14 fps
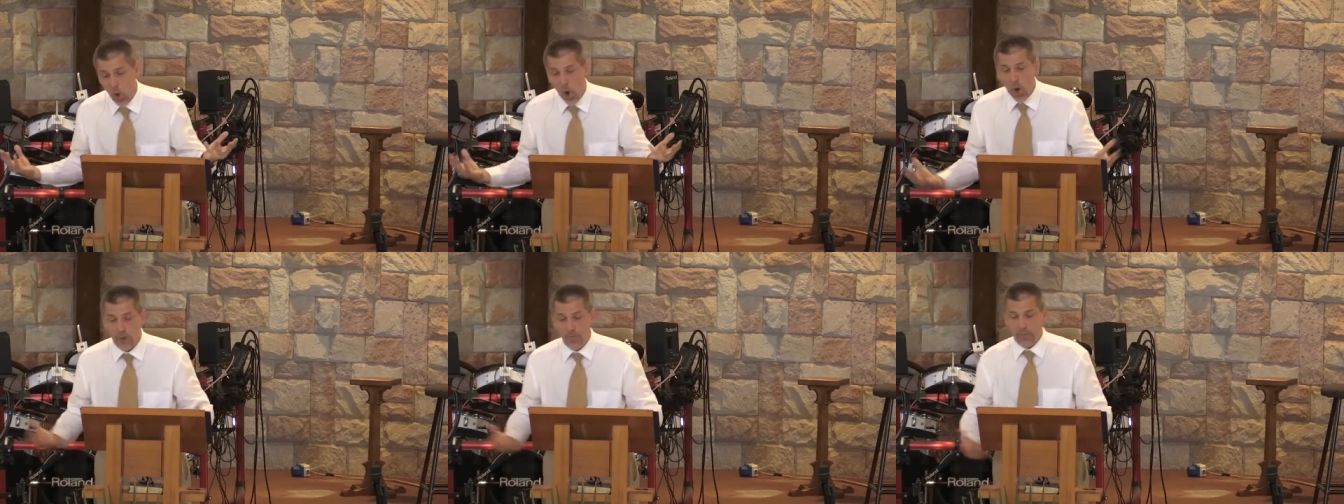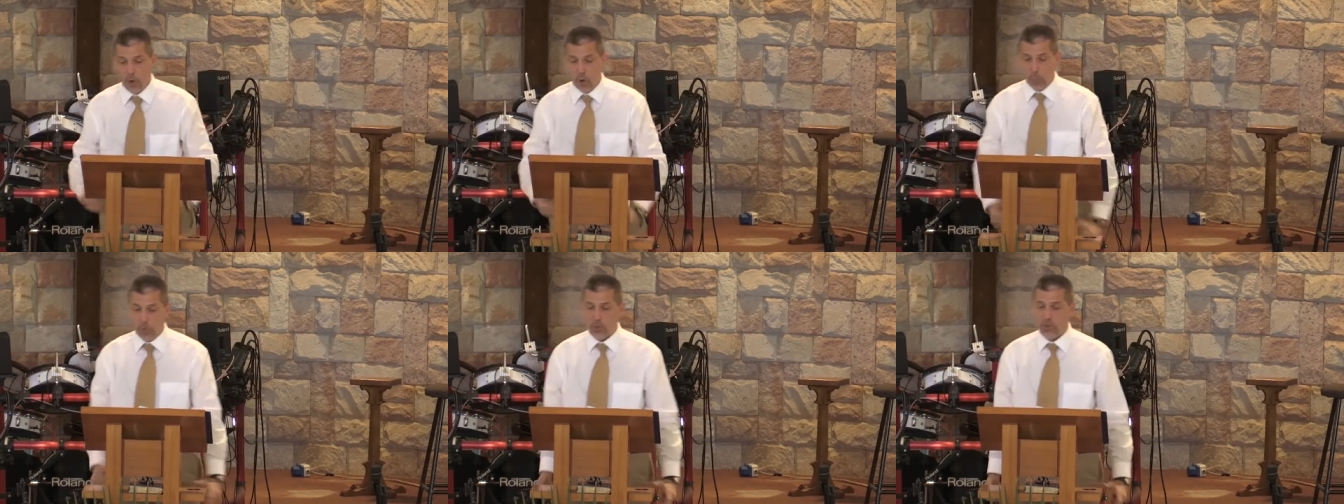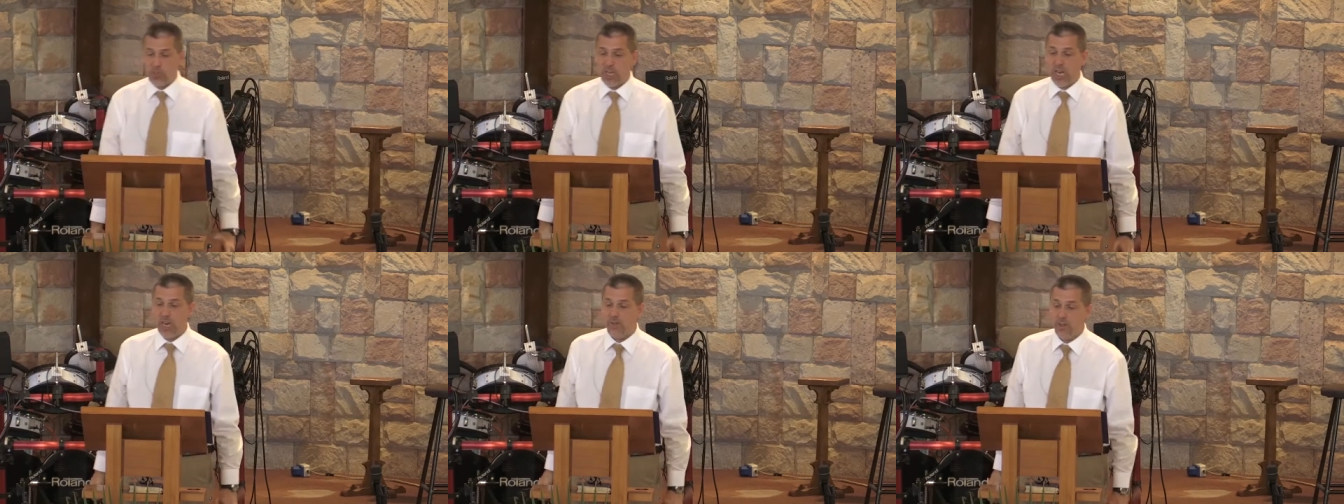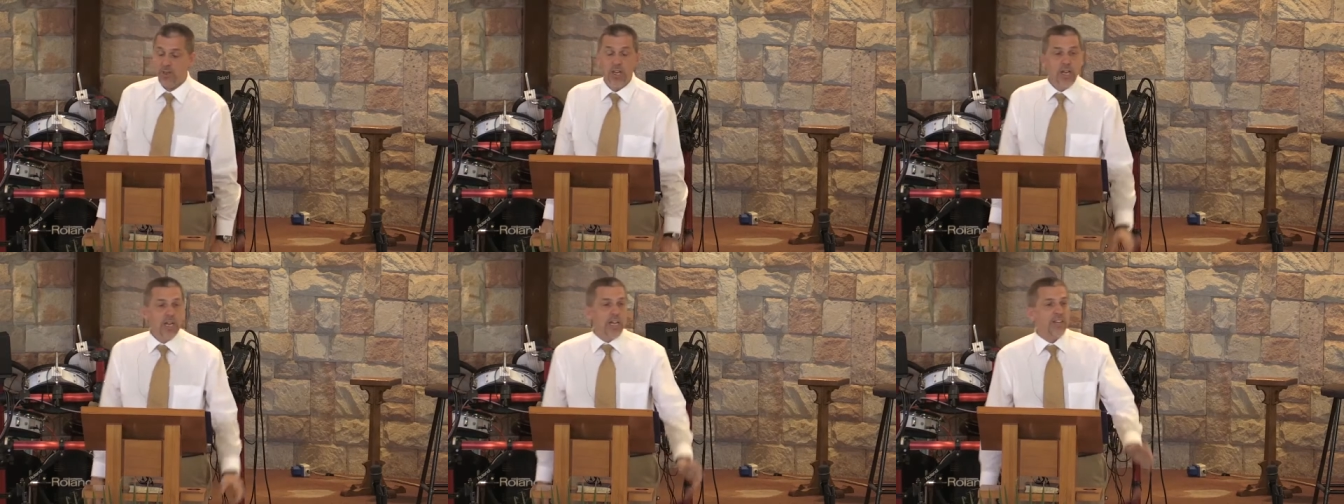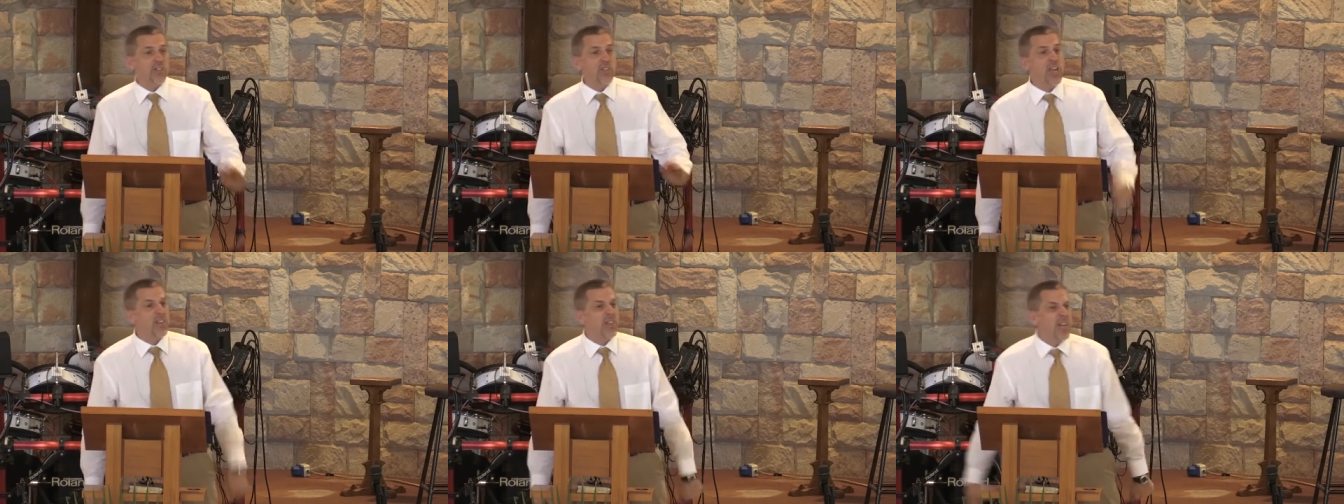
nonverbals, even. They say